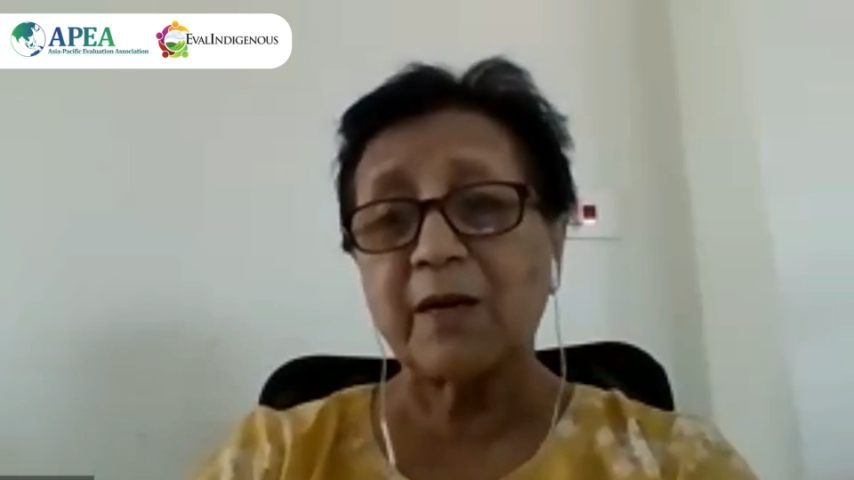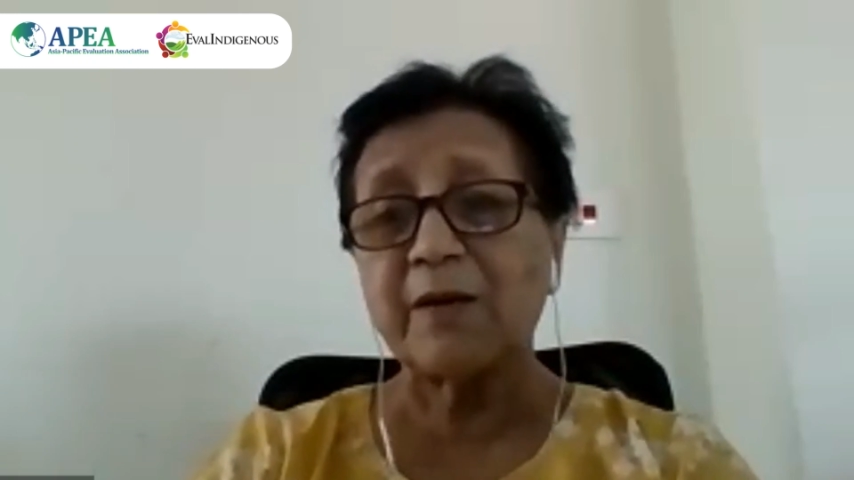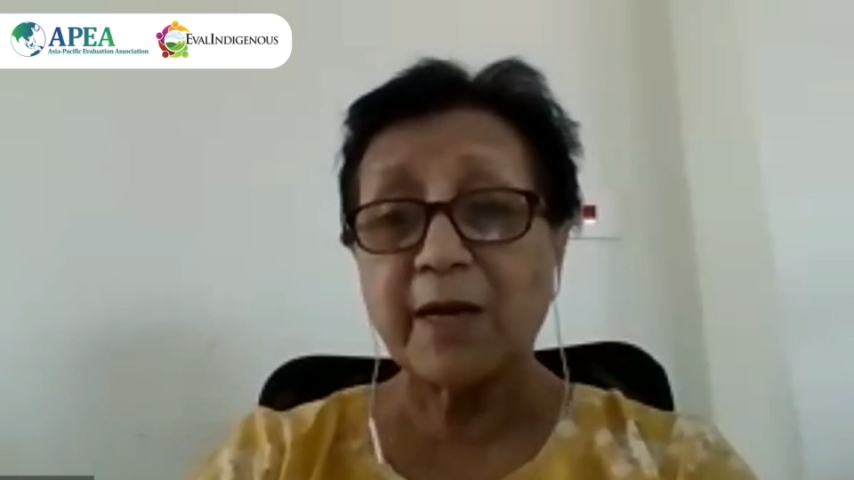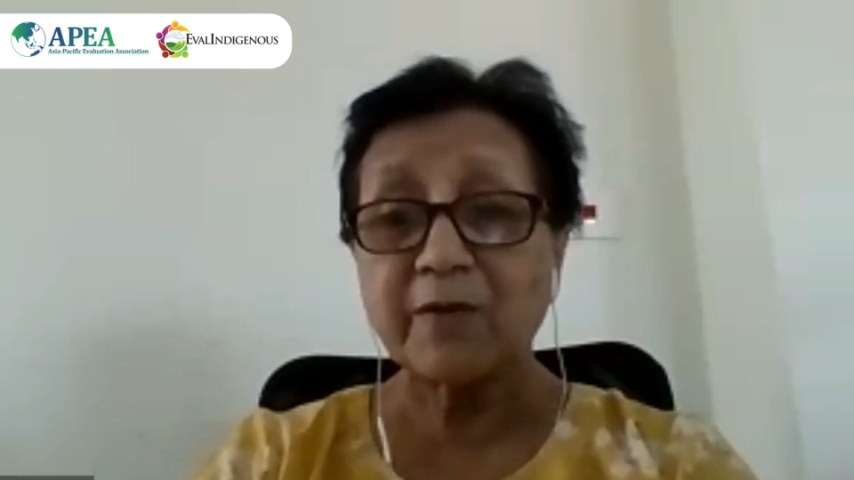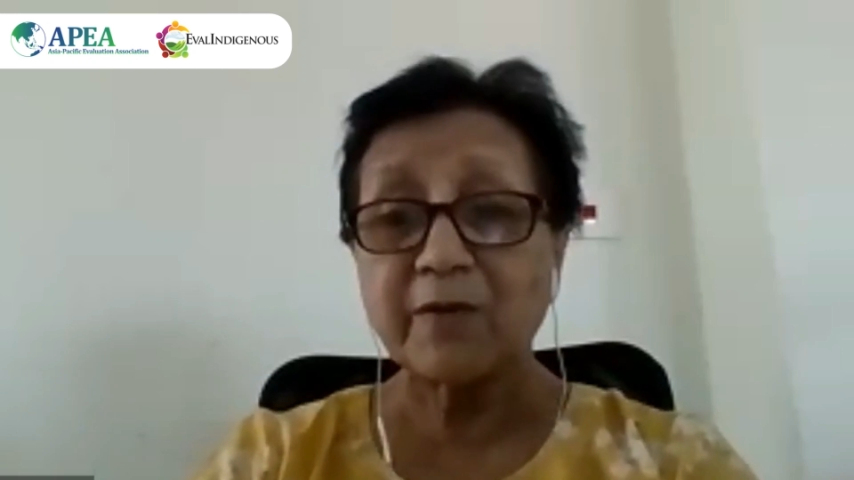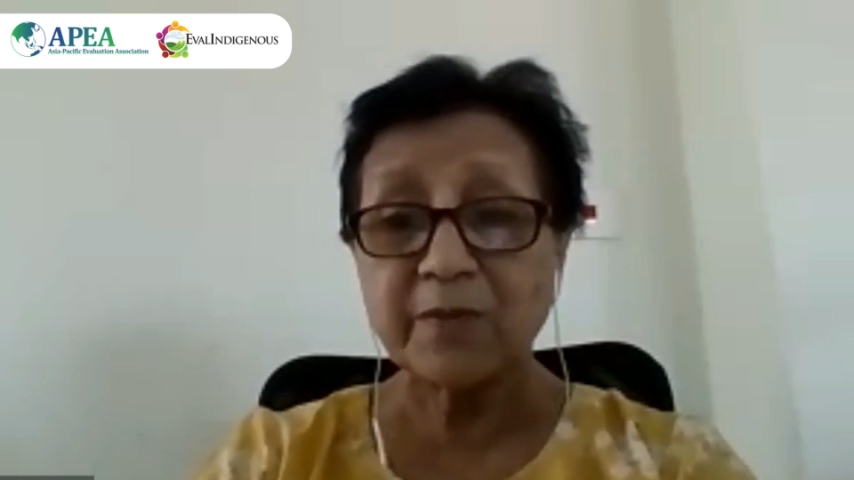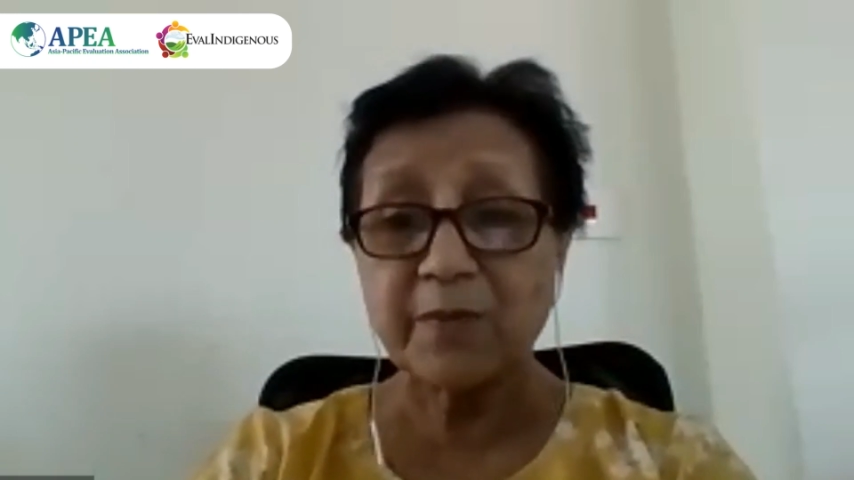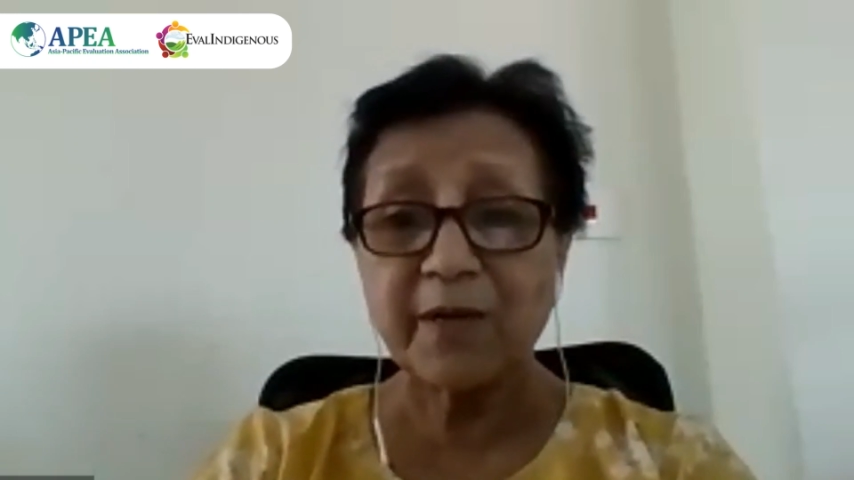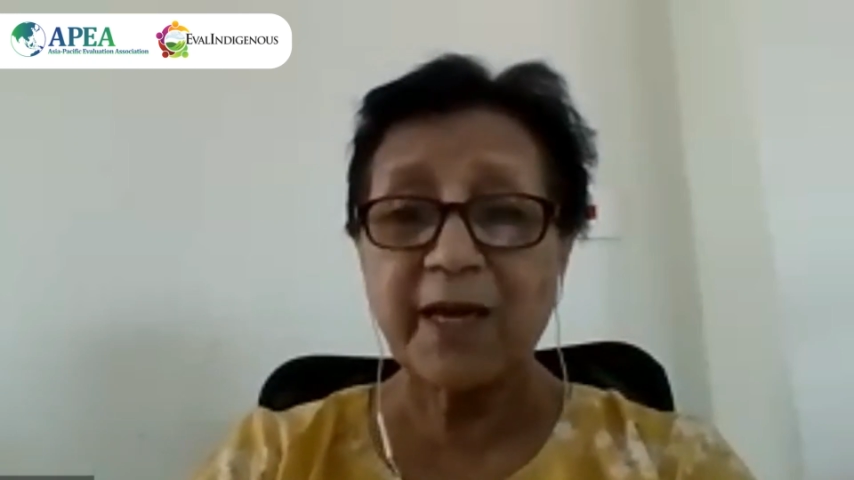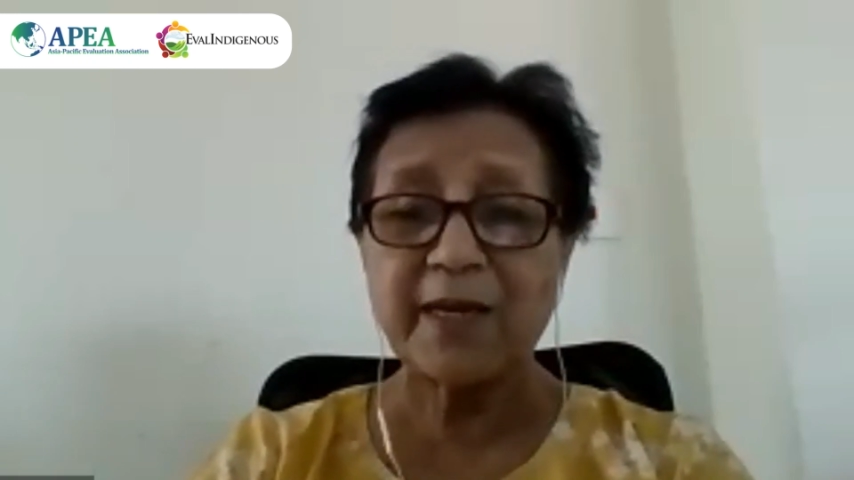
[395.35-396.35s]
right
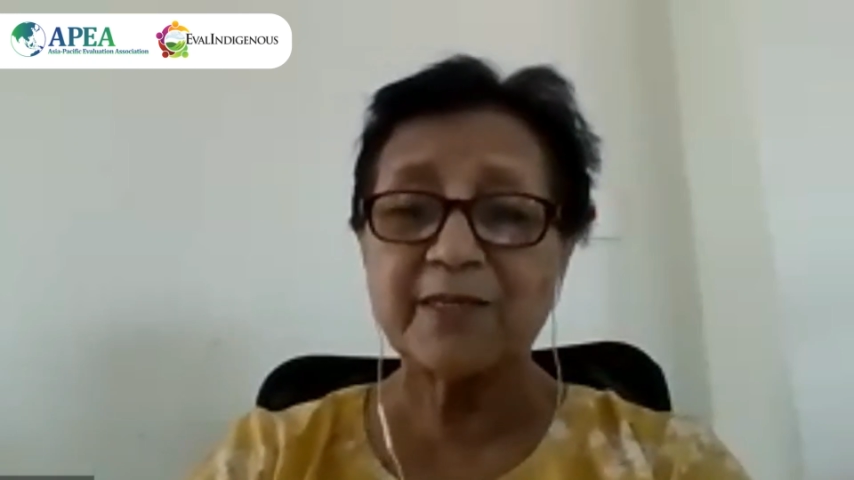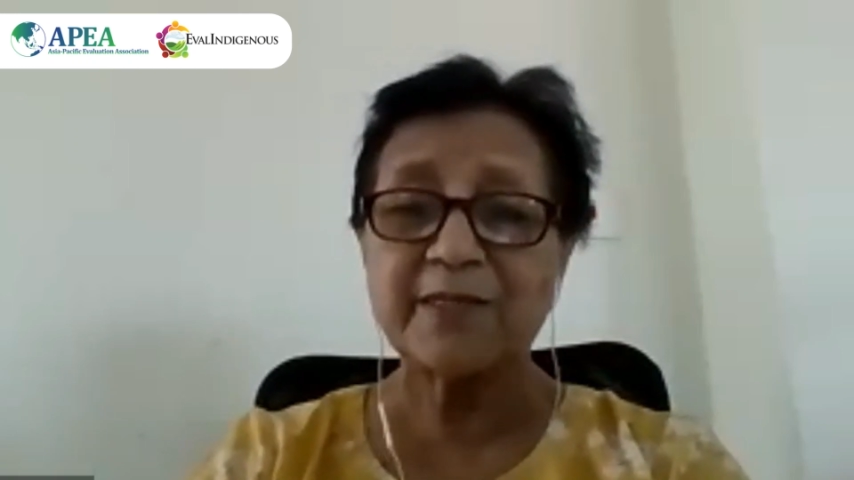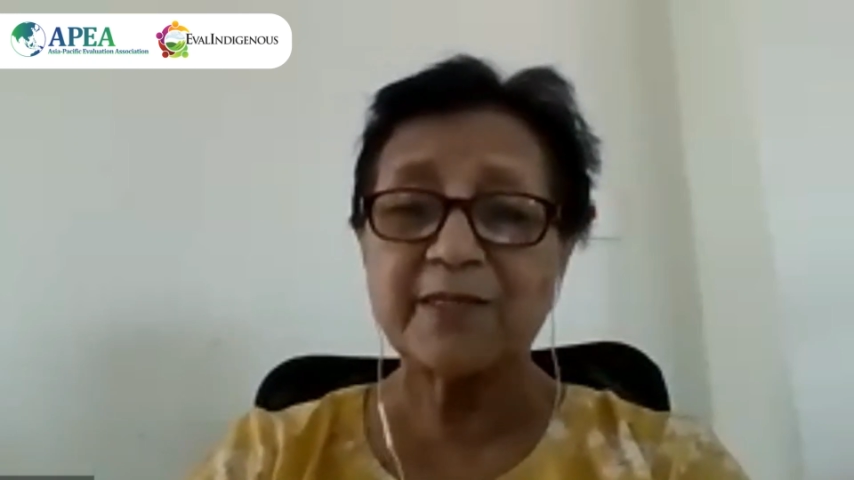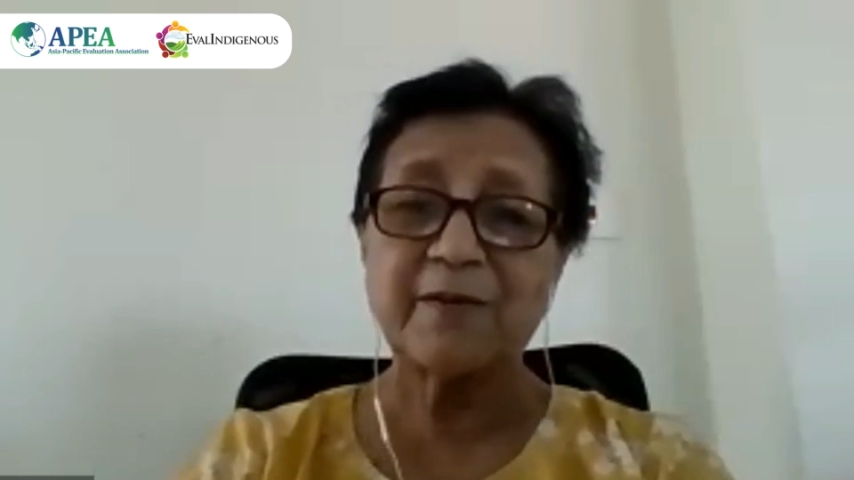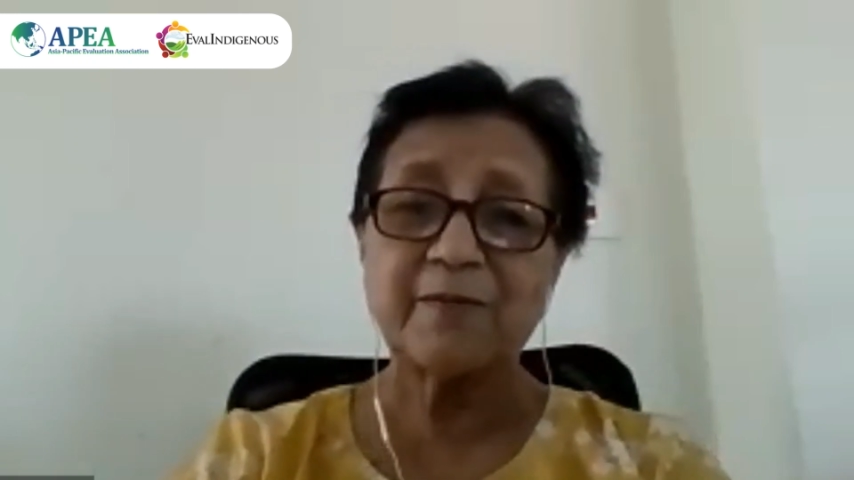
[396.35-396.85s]
respondents.